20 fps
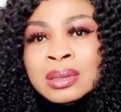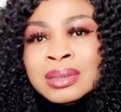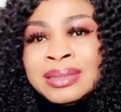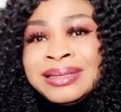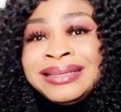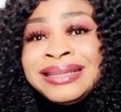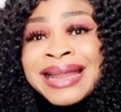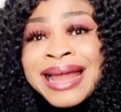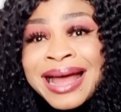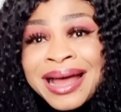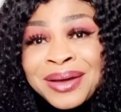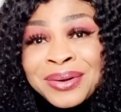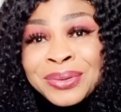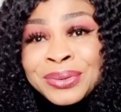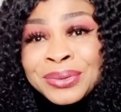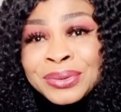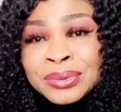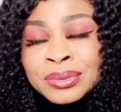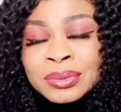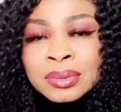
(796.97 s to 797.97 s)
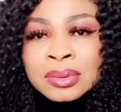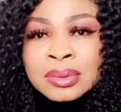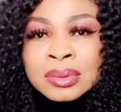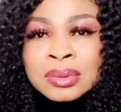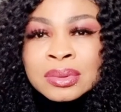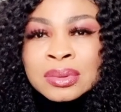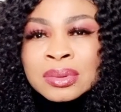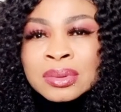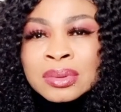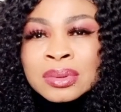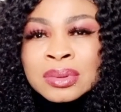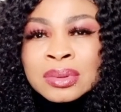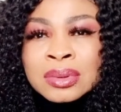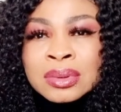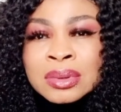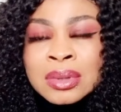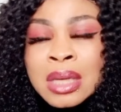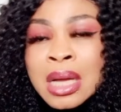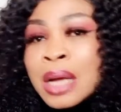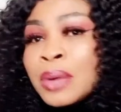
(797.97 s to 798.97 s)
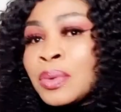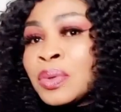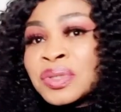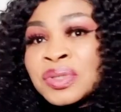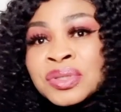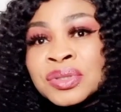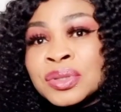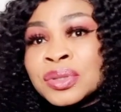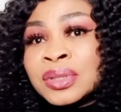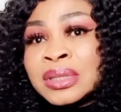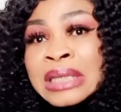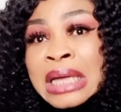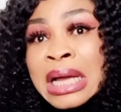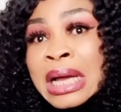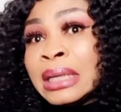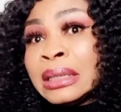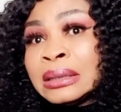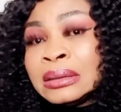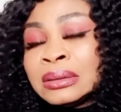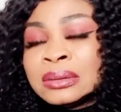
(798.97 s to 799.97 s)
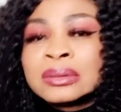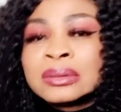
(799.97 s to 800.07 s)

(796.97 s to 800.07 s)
Now, I was so down.